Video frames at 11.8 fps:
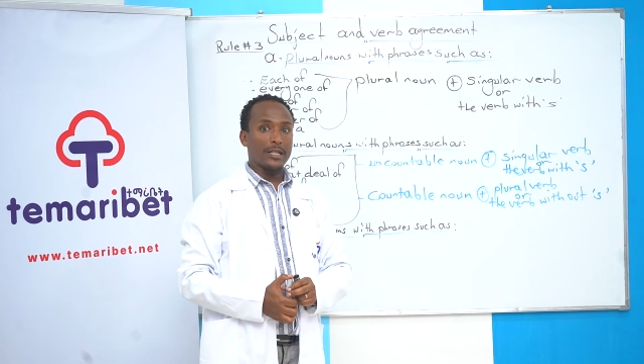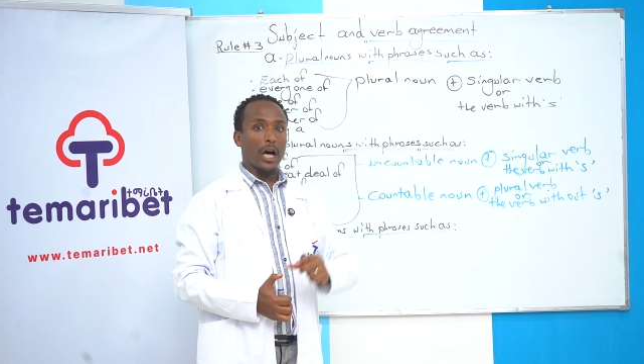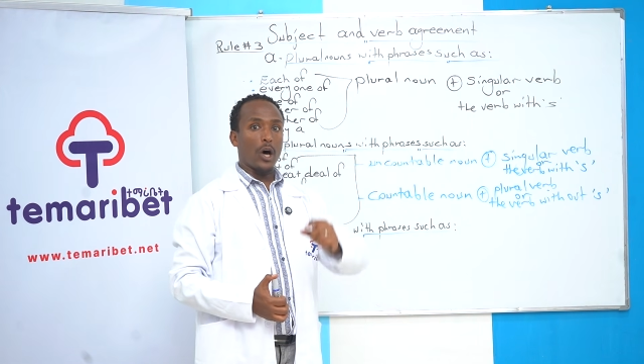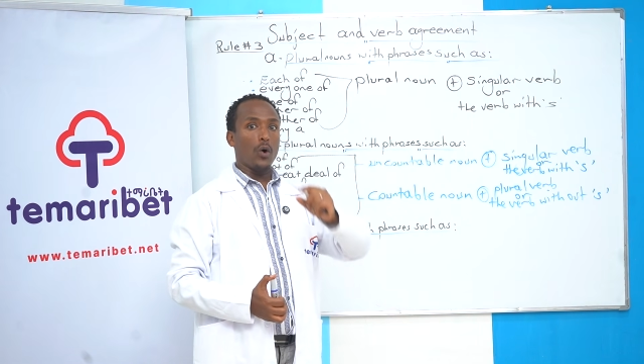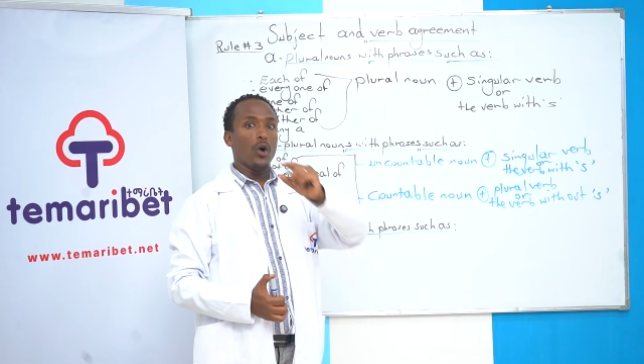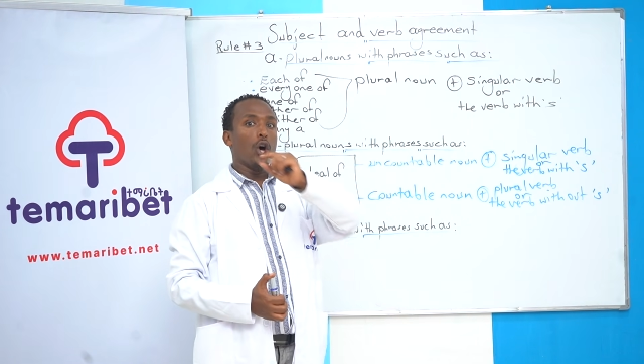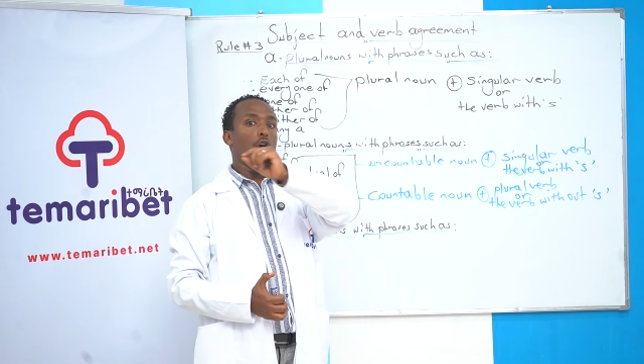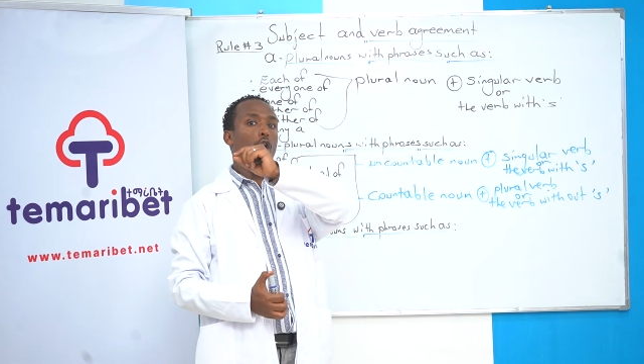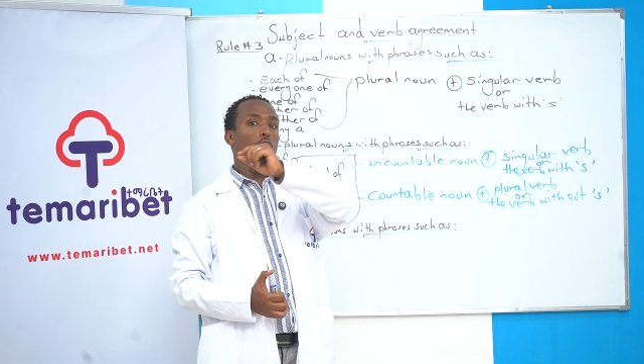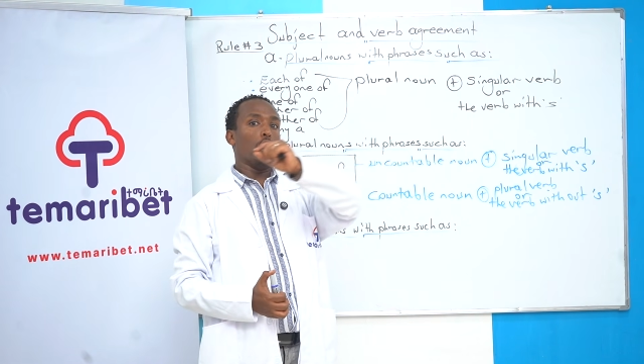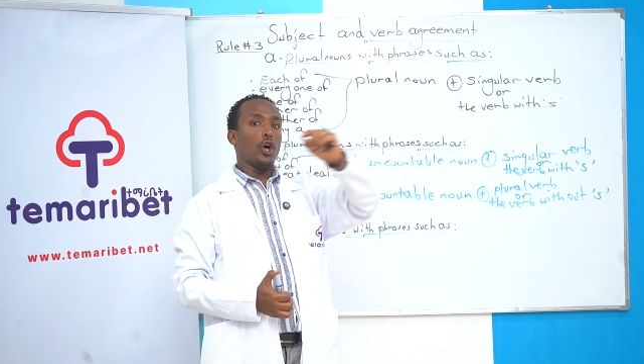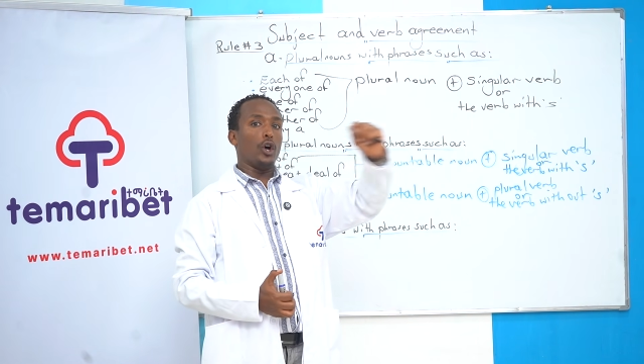Now,
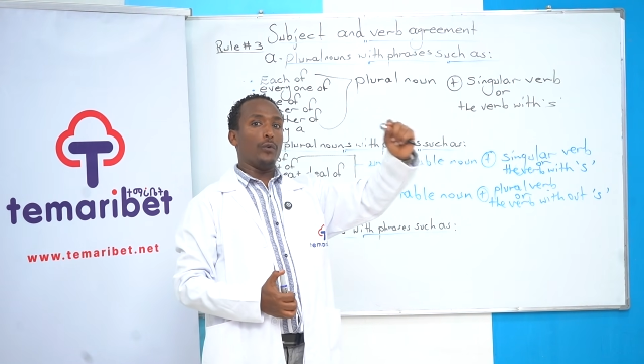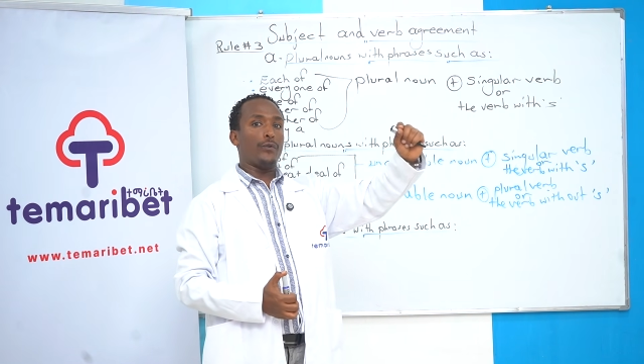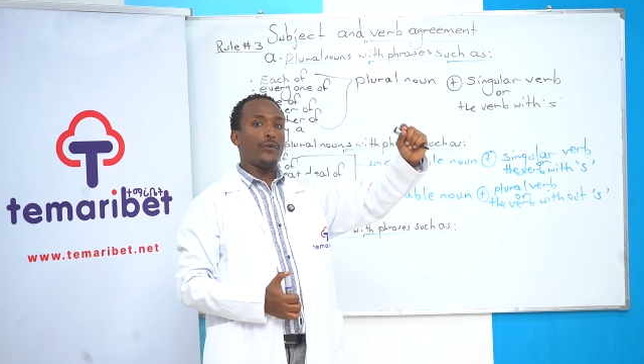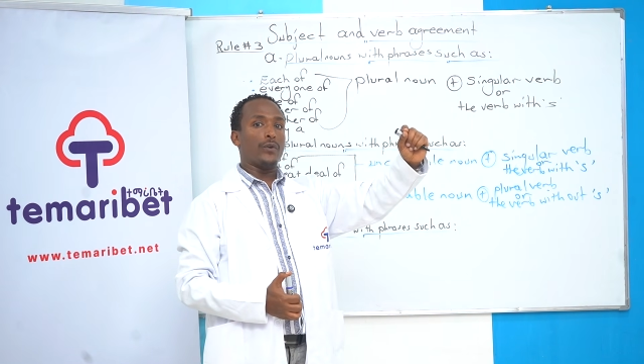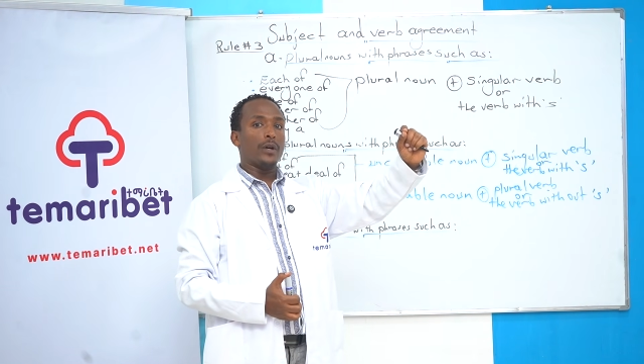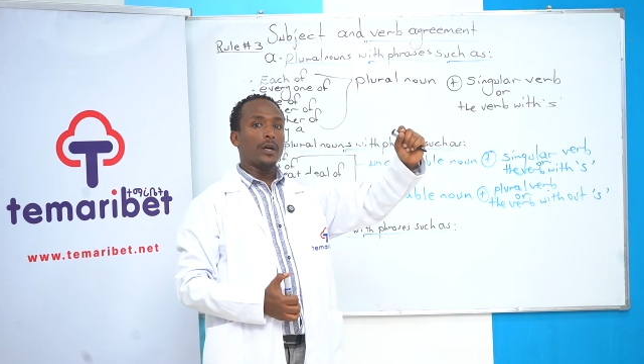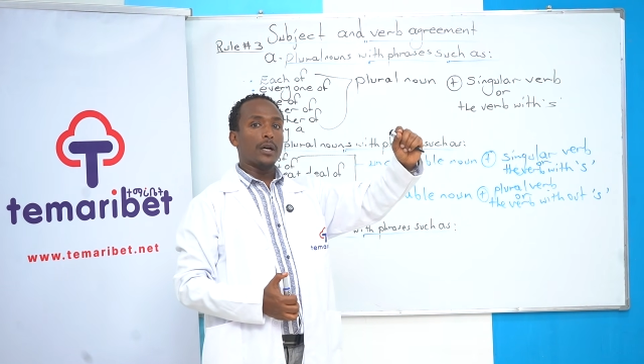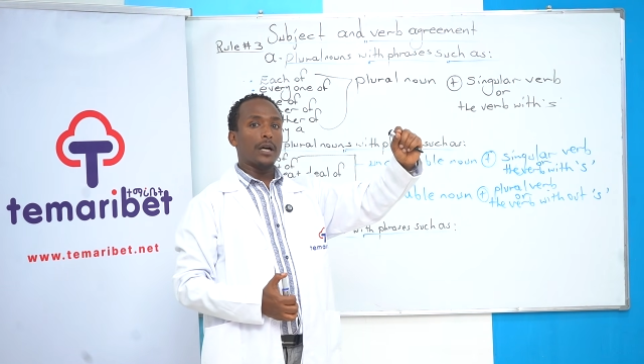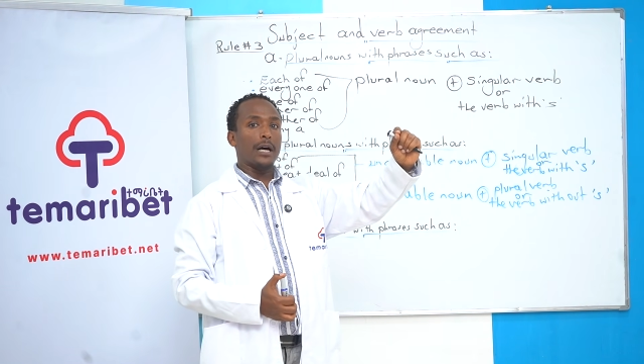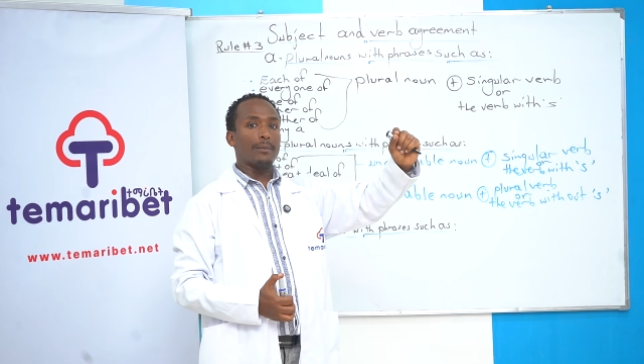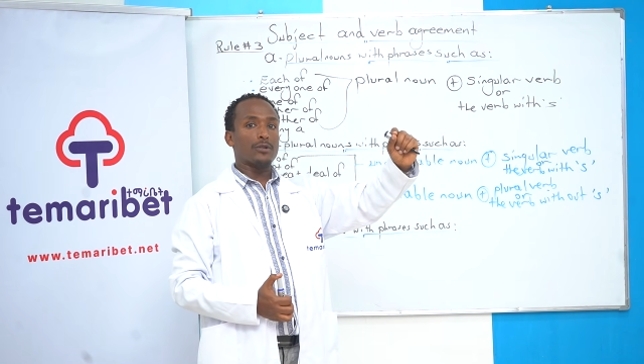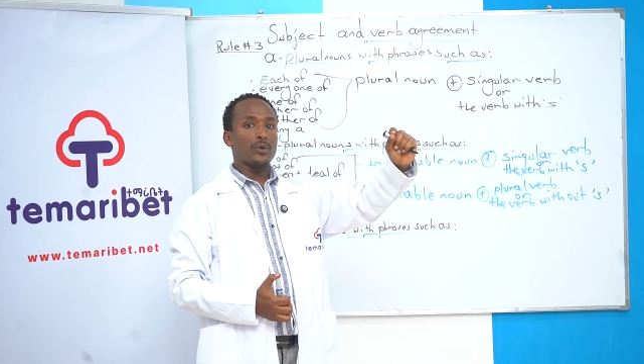all of
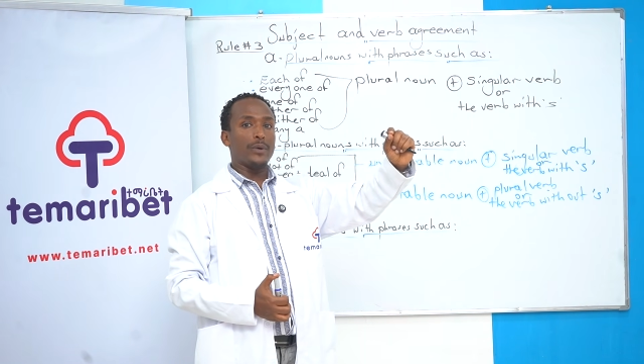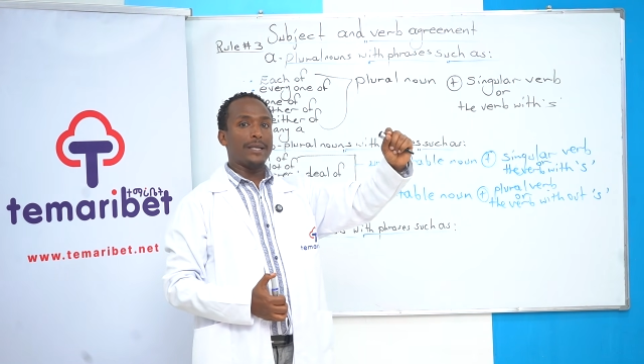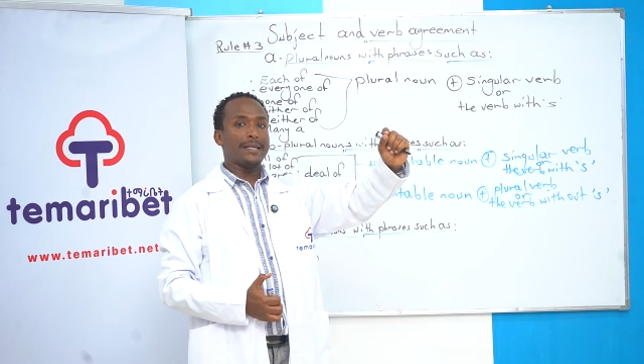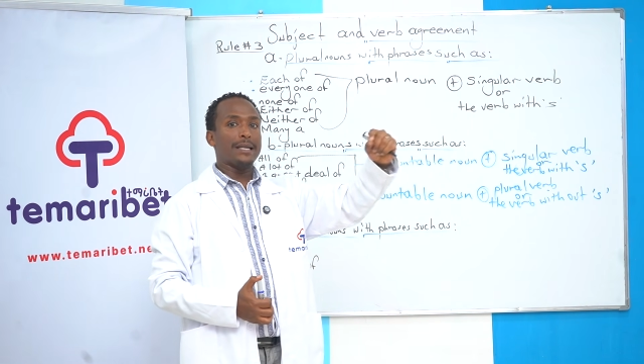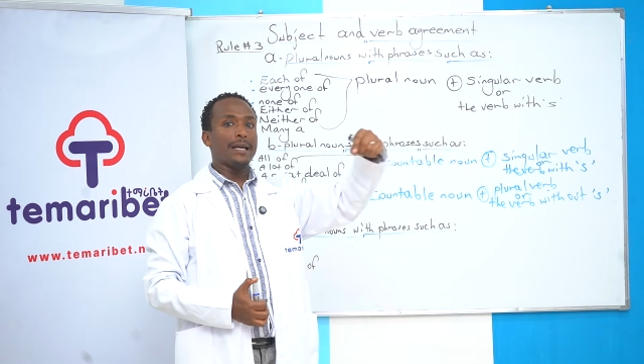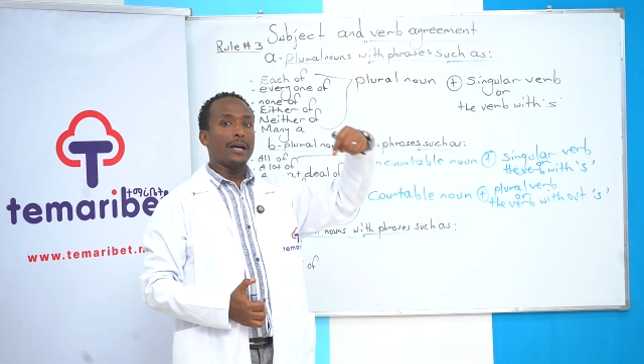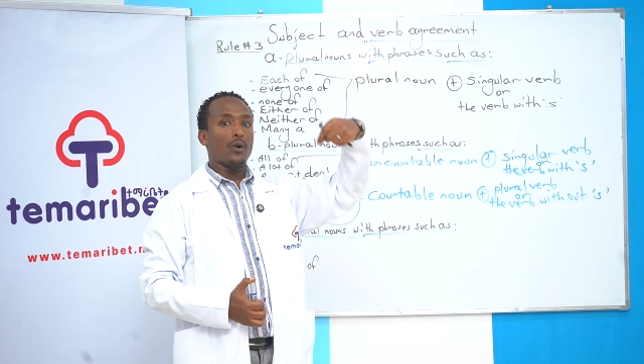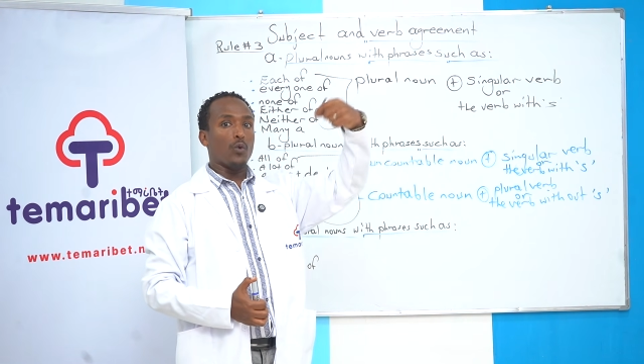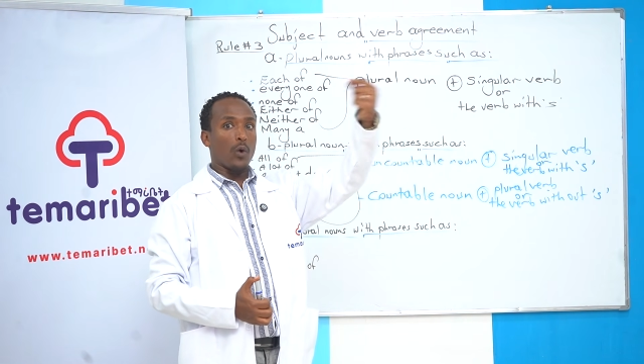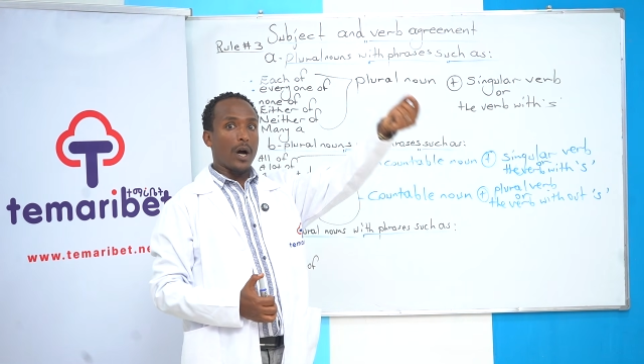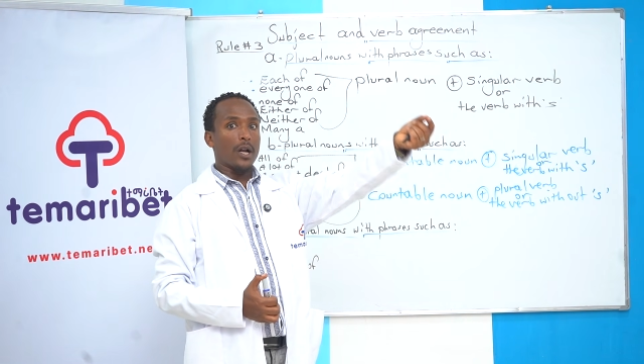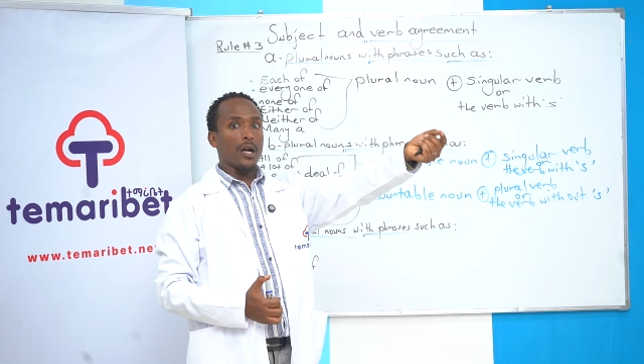comes with
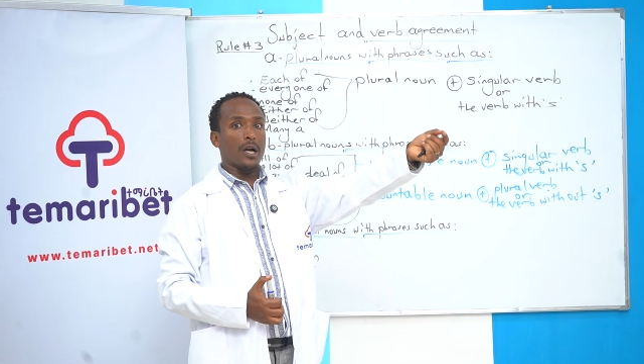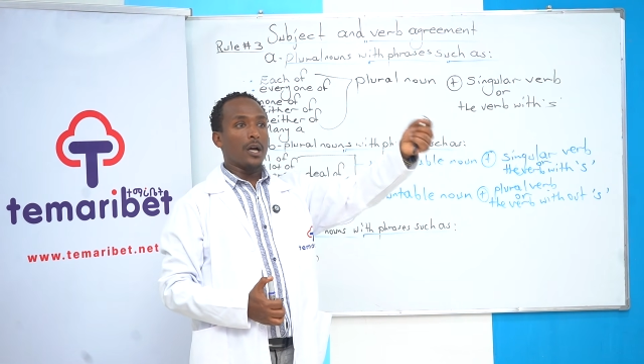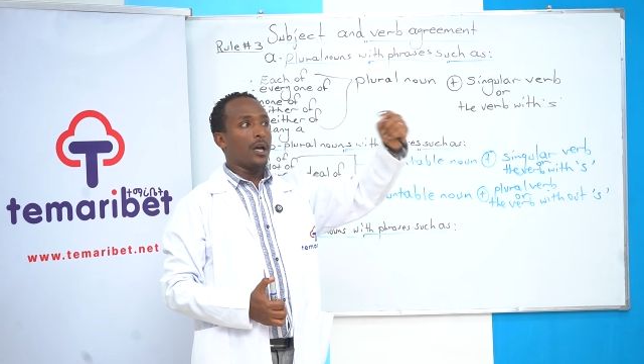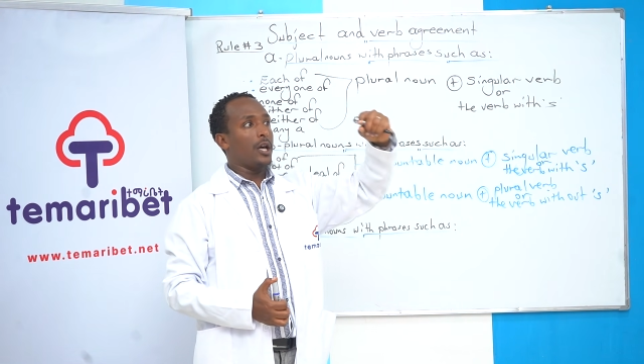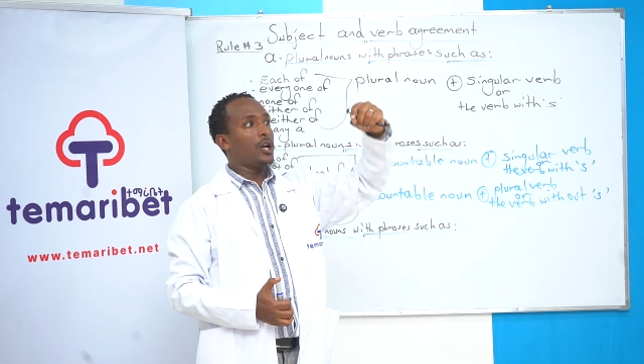water,